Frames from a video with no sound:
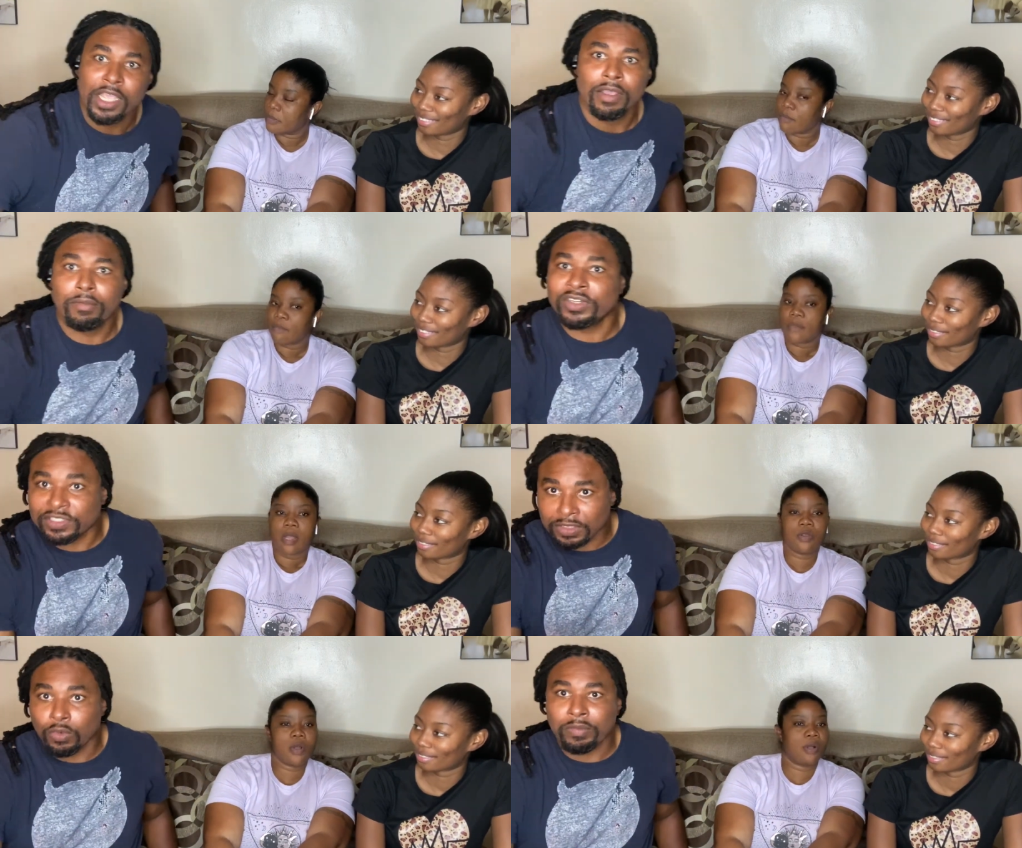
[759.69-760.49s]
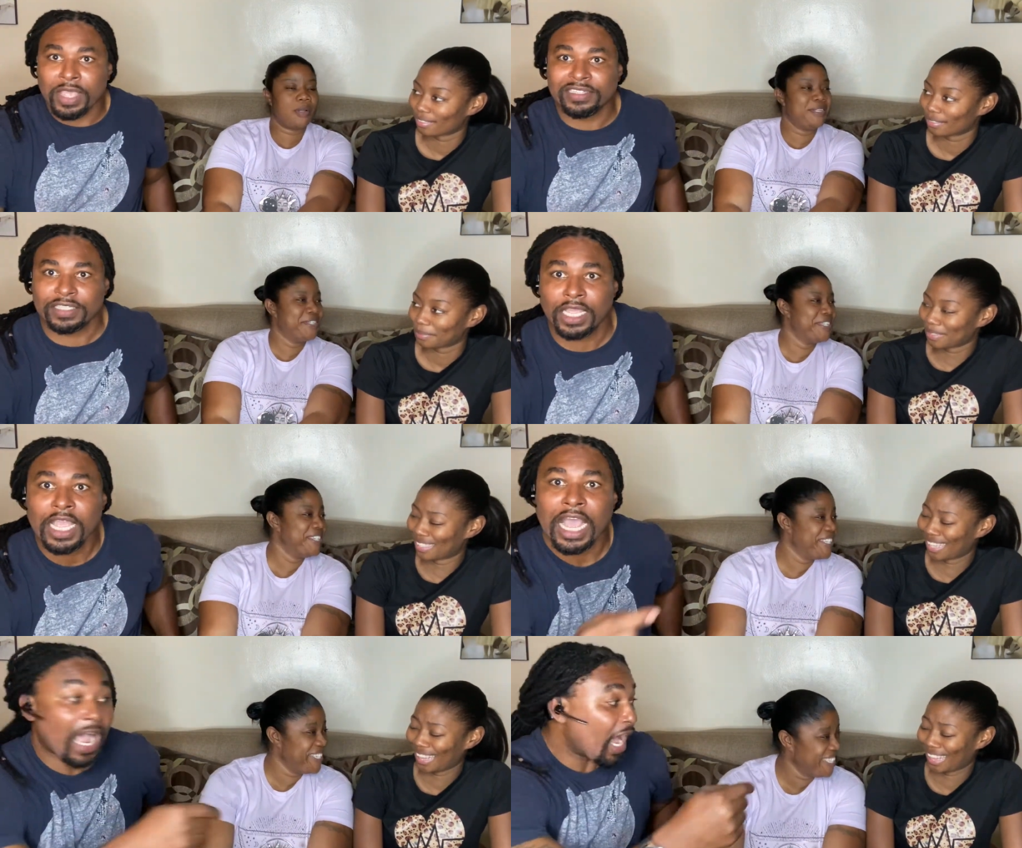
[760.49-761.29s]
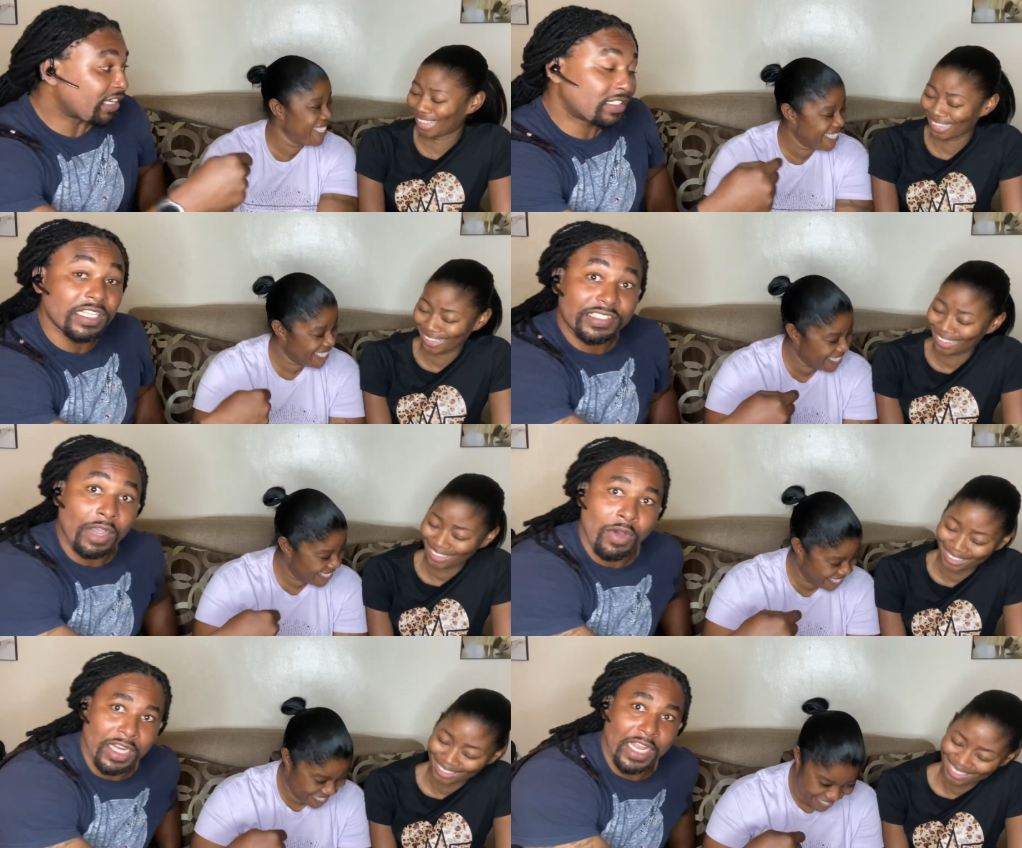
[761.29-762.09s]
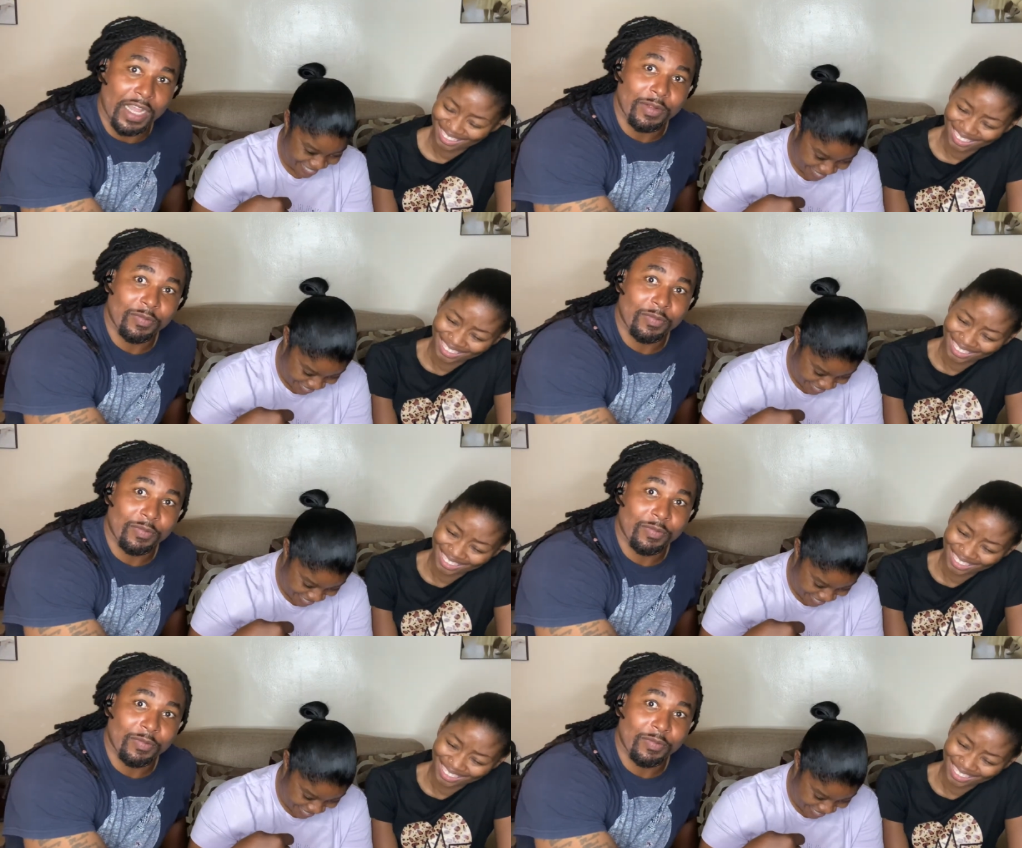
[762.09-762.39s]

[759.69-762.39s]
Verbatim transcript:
Speaker 1: But you see what me I say? Ask this one here.